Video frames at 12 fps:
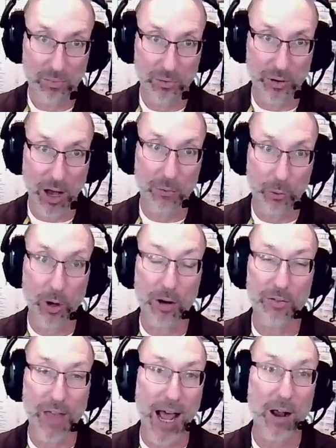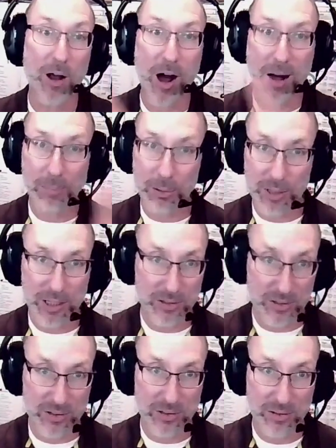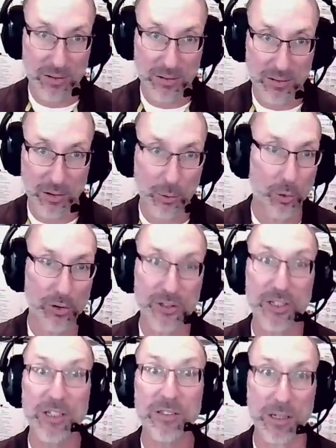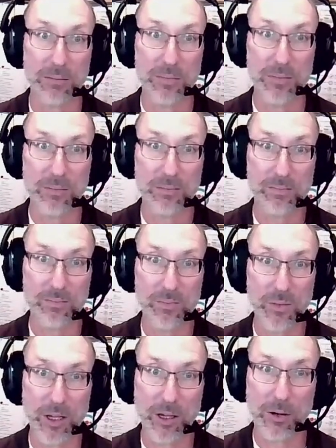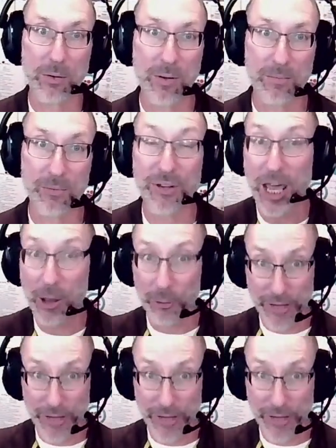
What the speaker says: software that complements the core system? Scaled